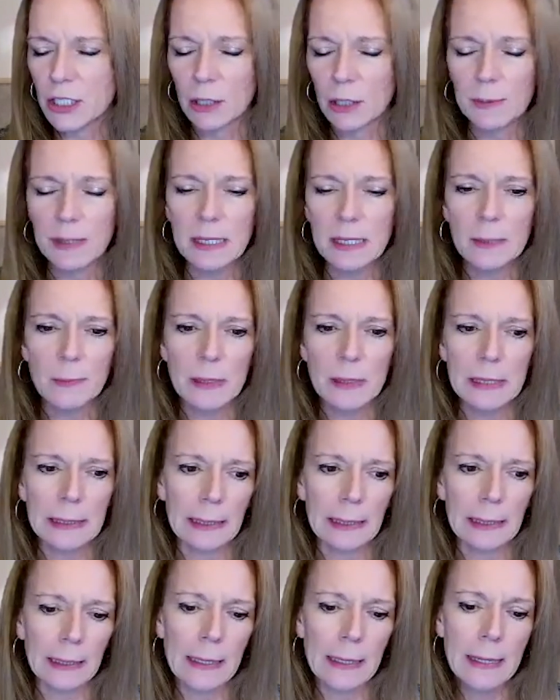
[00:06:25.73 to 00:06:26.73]
She'll be
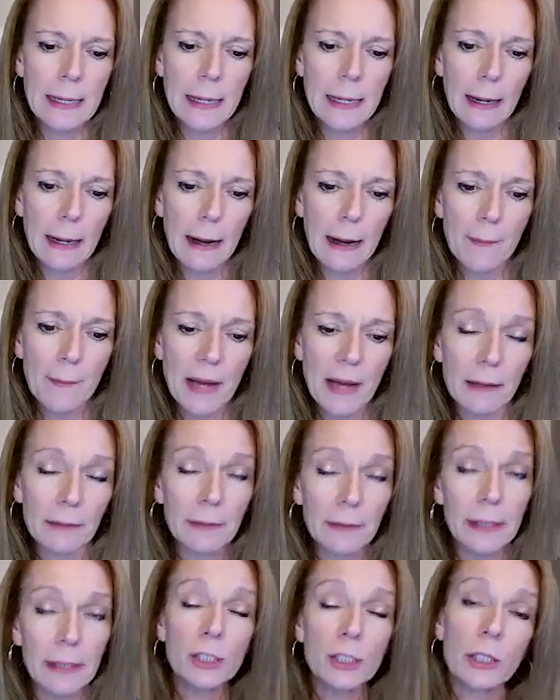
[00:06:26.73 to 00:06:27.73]
speaking
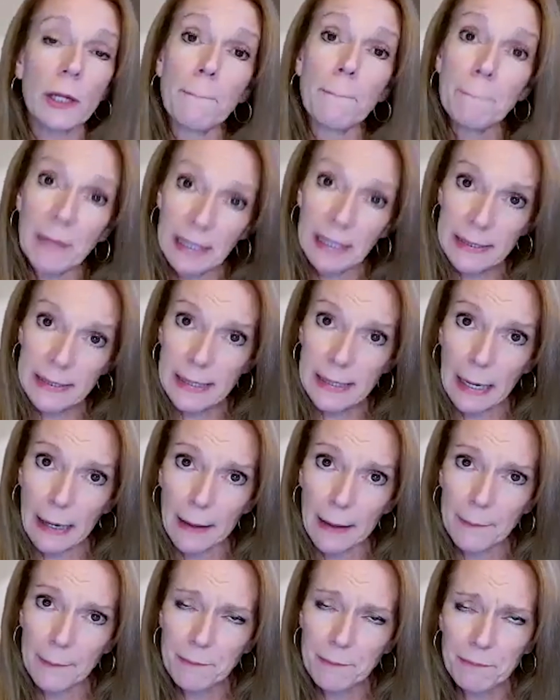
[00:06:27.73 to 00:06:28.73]
at lunch on
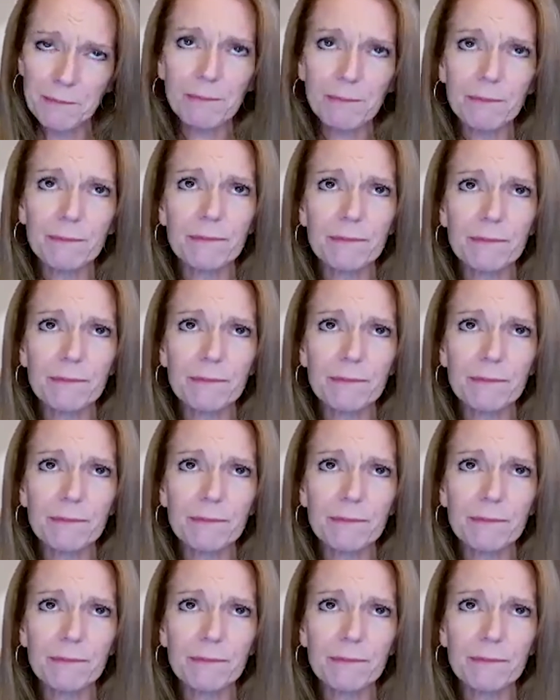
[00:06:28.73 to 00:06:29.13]
Monday,